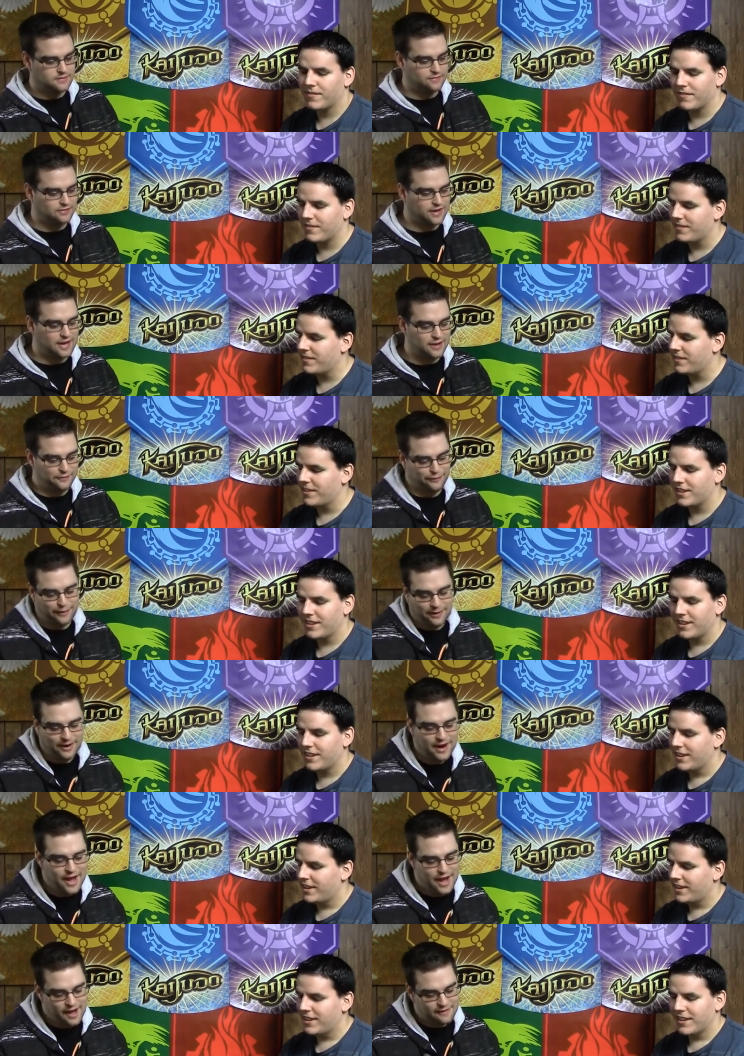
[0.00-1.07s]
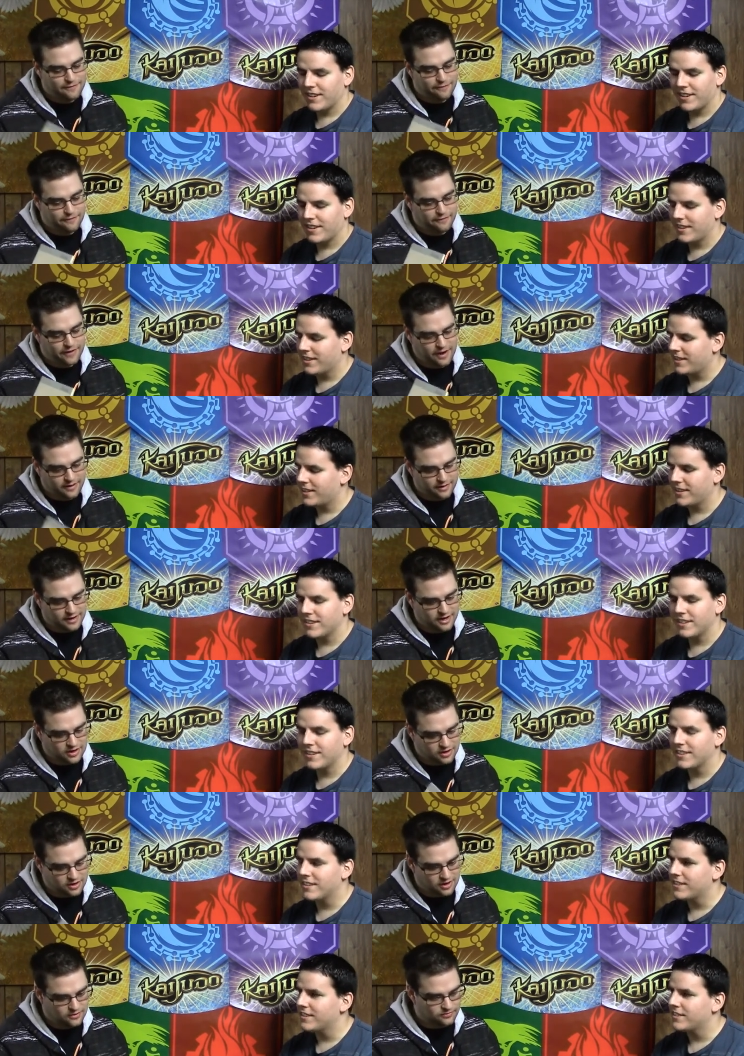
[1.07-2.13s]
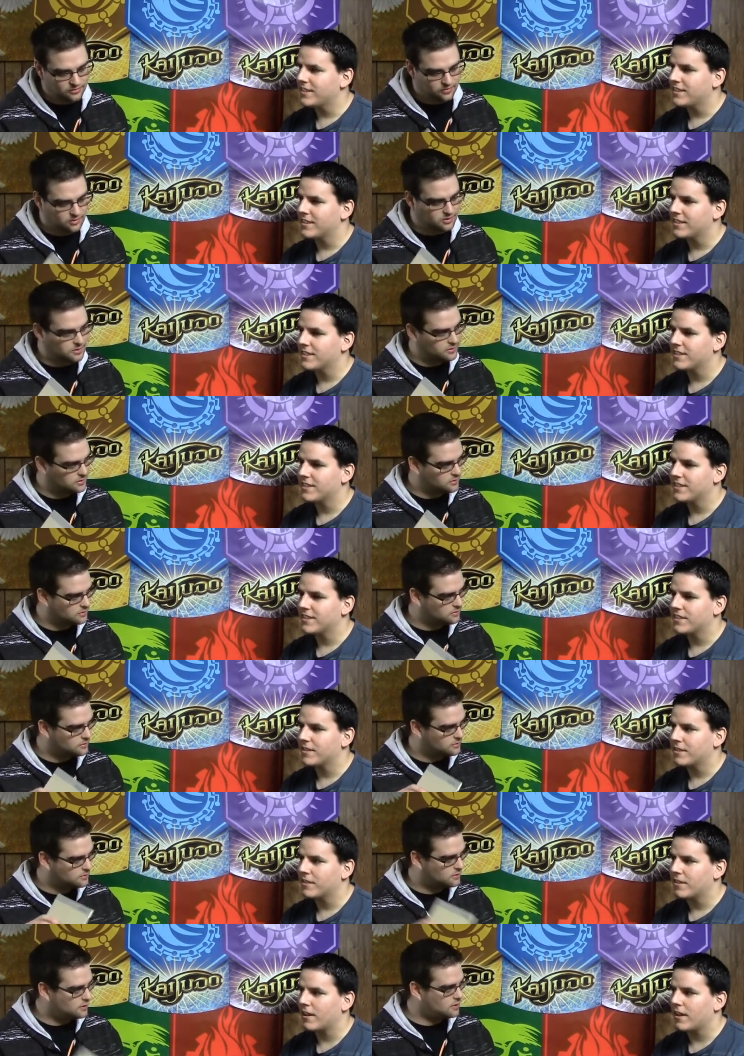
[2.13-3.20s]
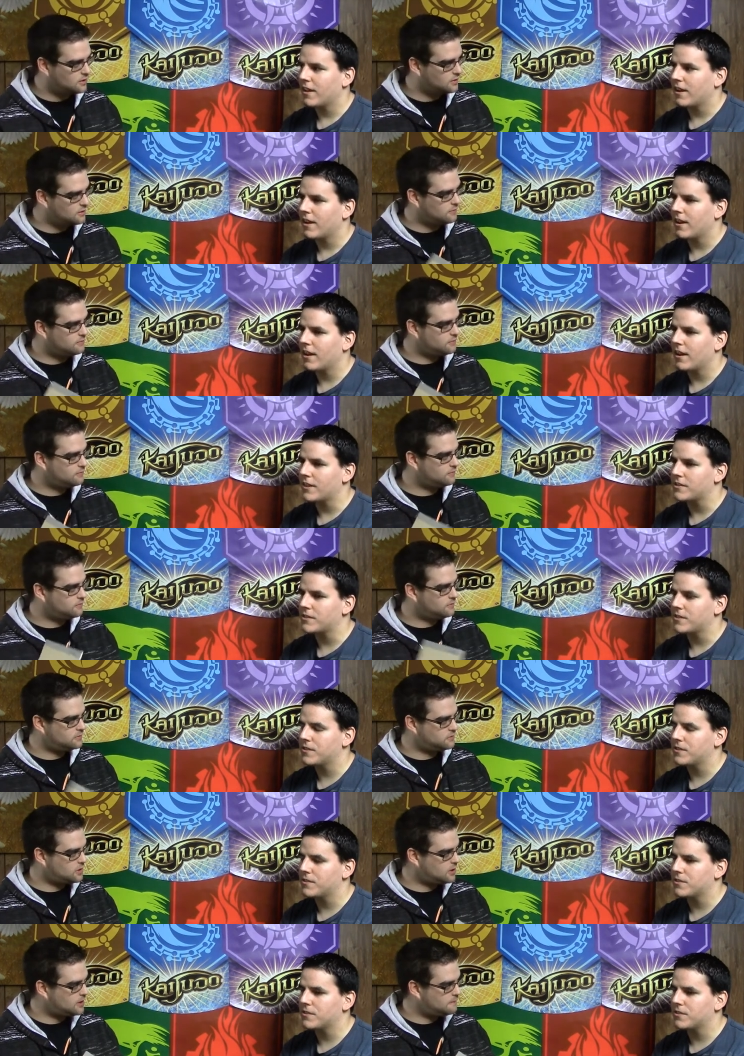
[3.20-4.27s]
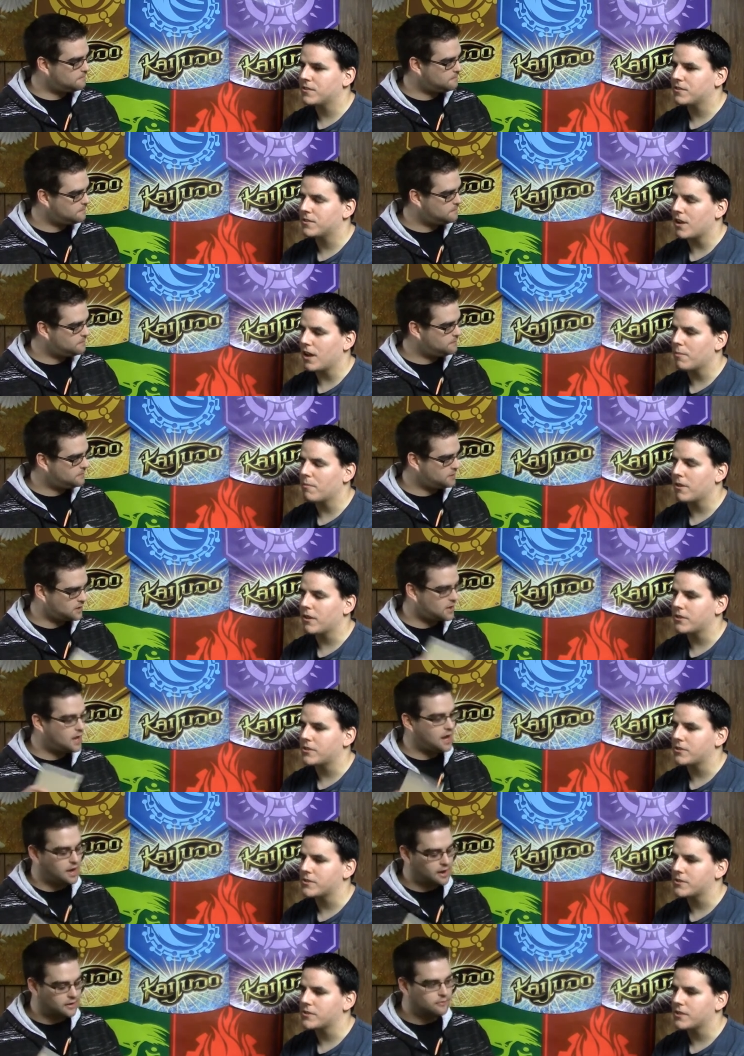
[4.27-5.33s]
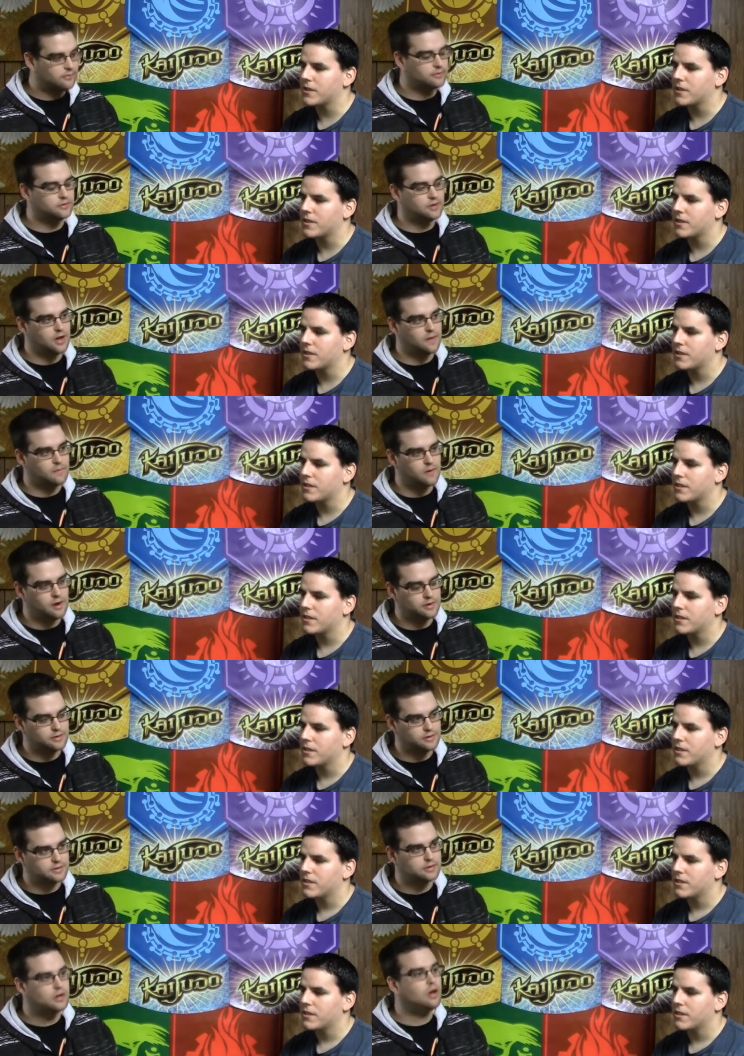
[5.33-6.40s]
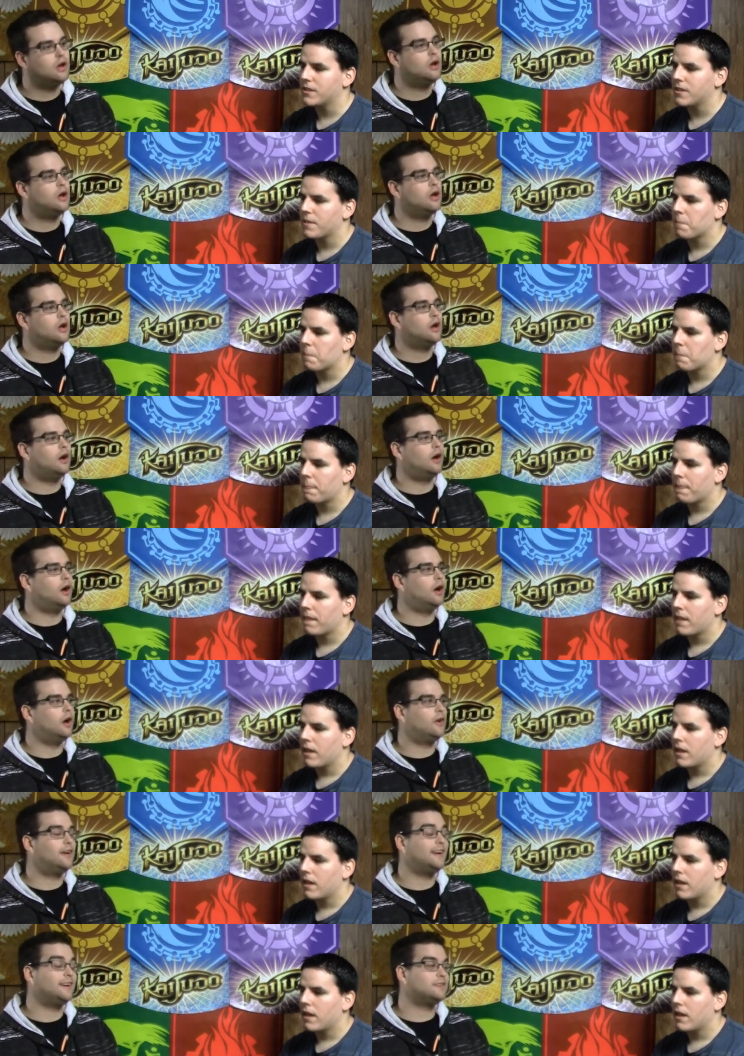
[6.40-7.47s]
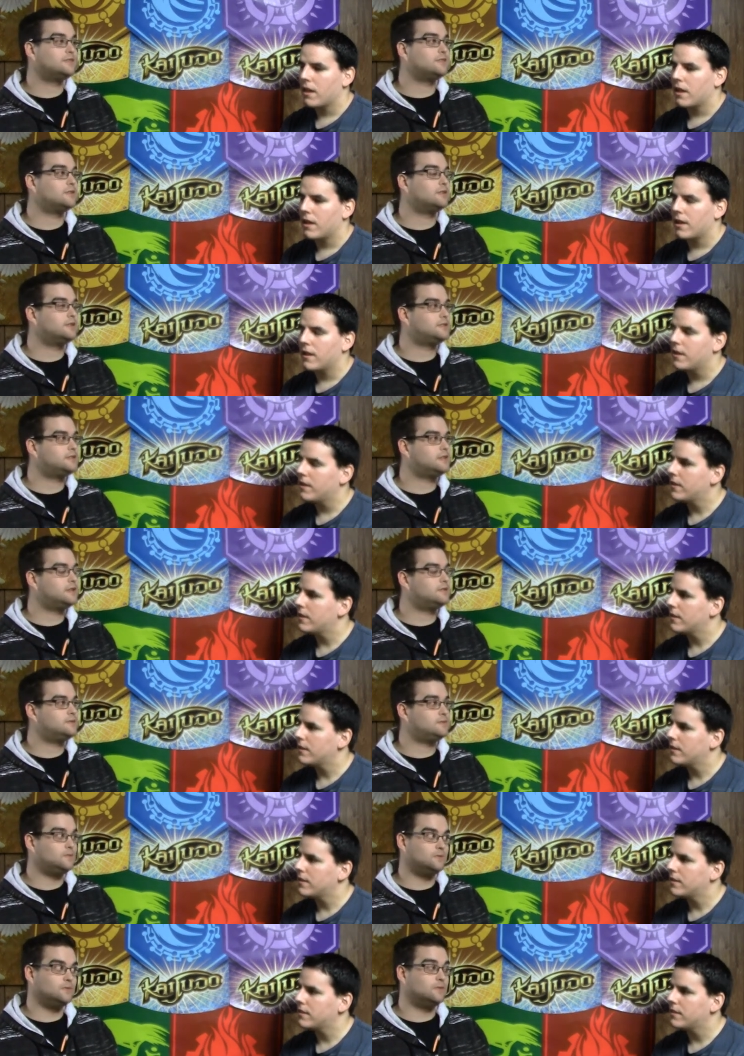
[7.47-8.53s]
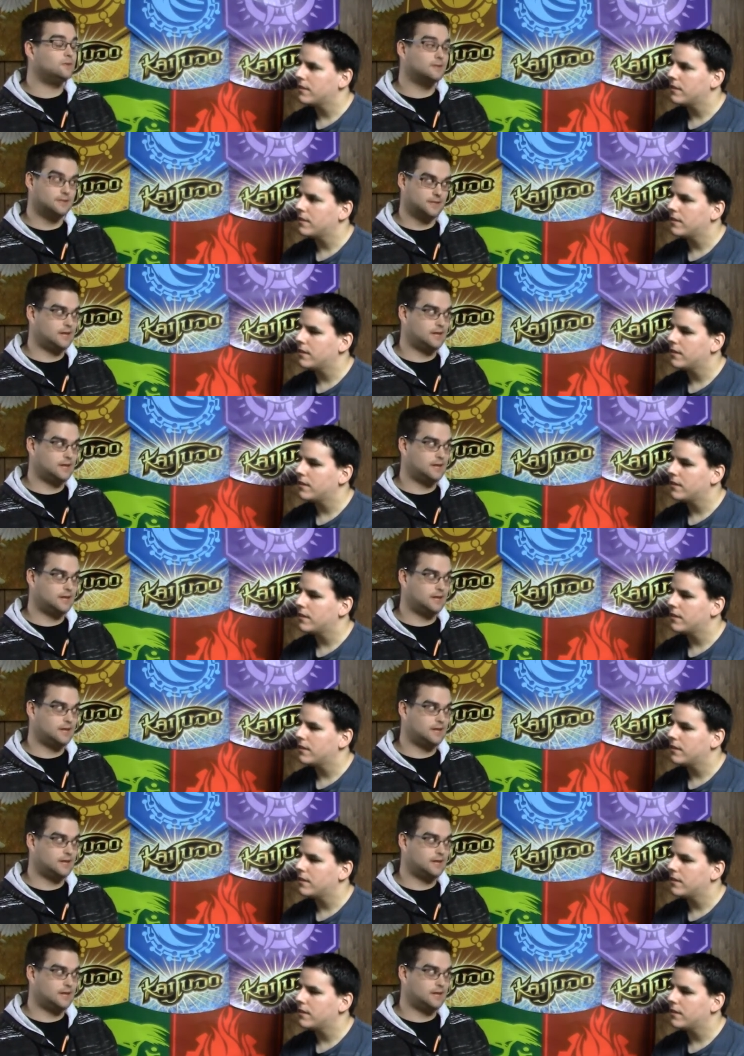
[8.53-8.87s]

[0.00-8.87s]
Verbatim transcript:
Speaker 1: favor and very good for the uh, for Tom. Tom, Tom Rogers. Yeah, yeah, for Tom Rogers. Okay, so let's get to this